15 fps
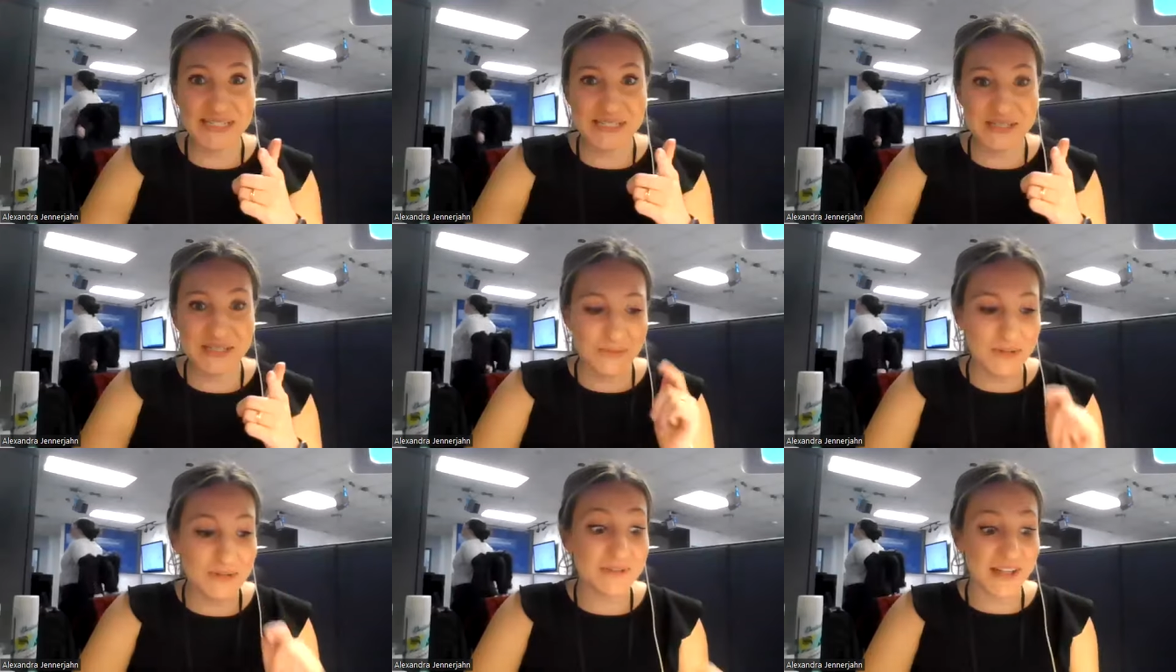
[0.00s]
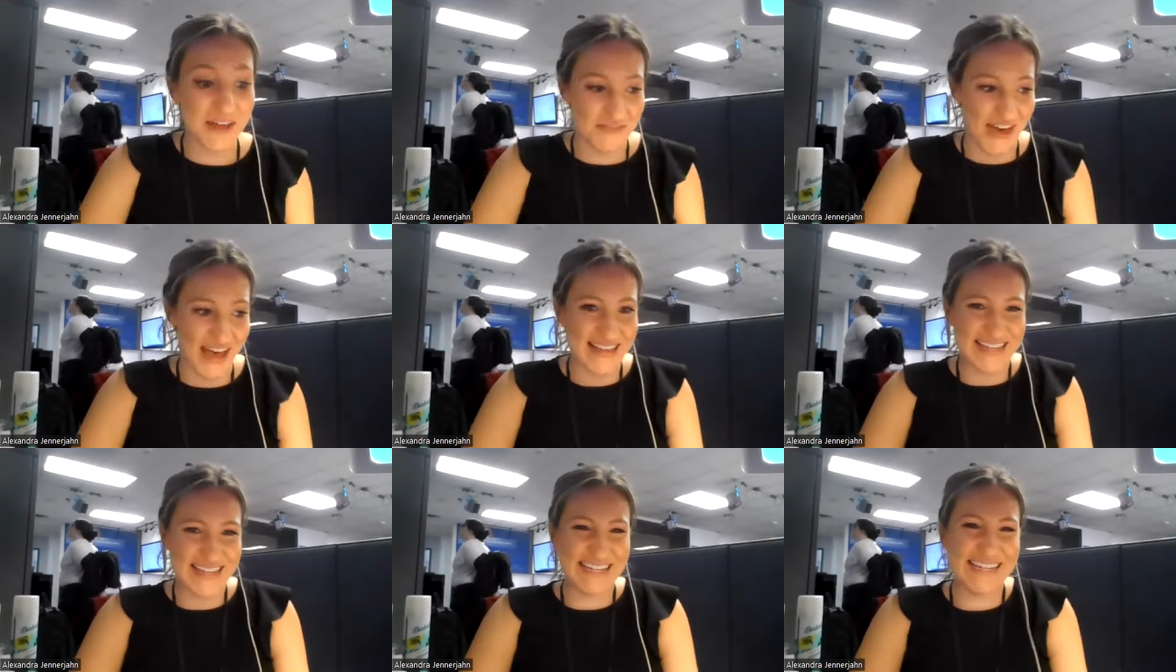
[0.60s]
please do. We would love
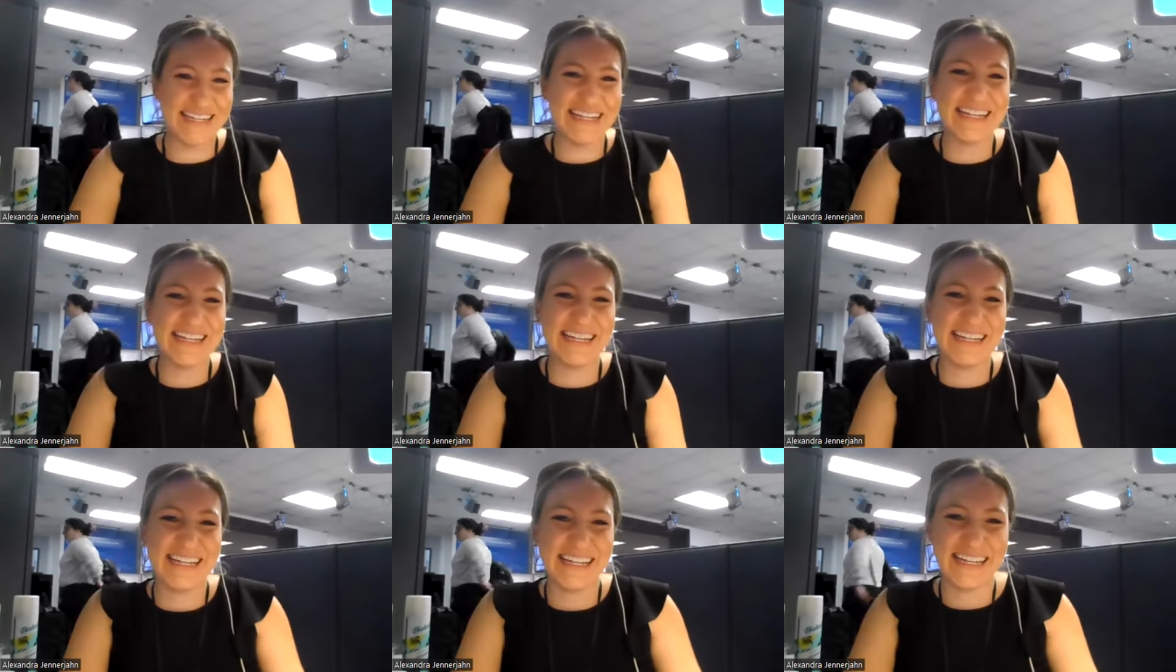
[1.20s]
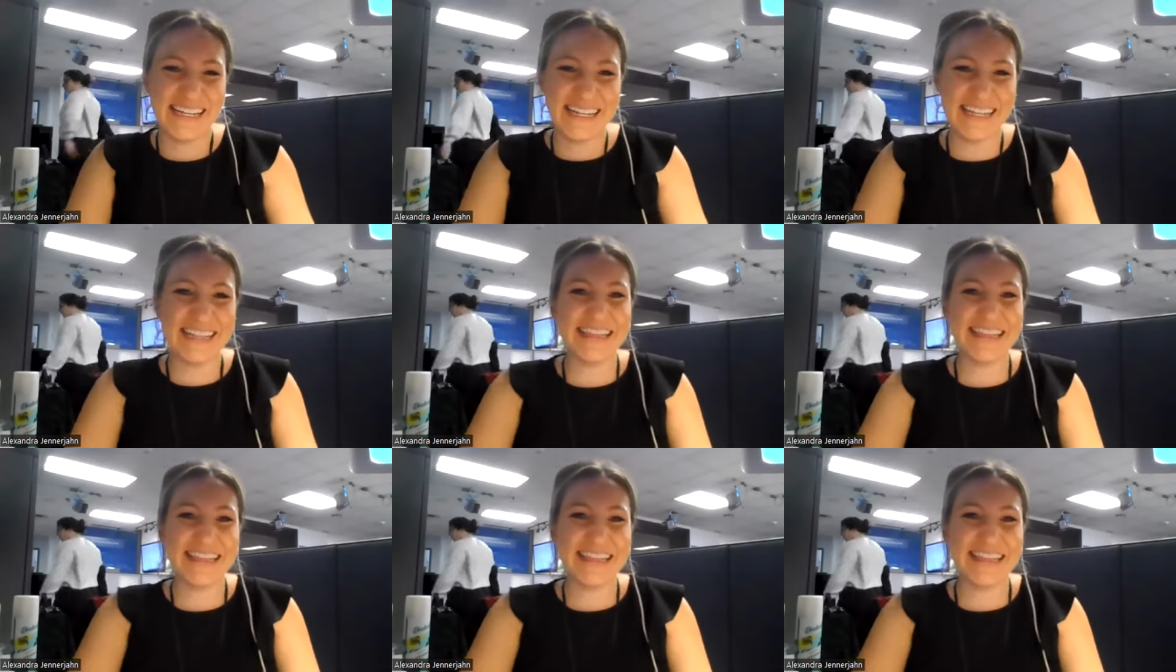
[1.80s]
that. Thanks.